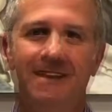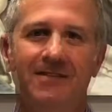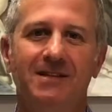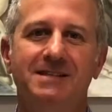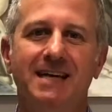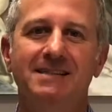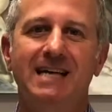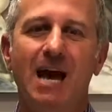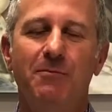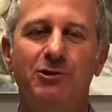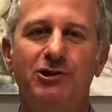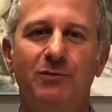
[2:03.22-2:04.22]
The Sens
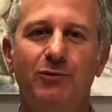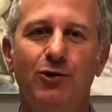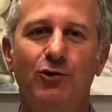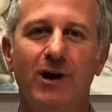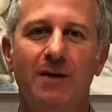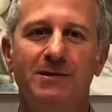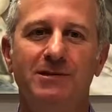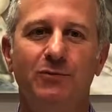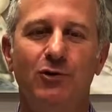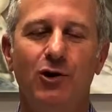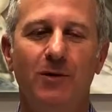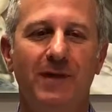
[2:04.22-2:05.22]
Campership program is a
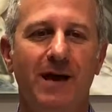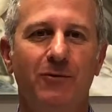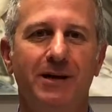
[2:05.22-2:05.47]
program that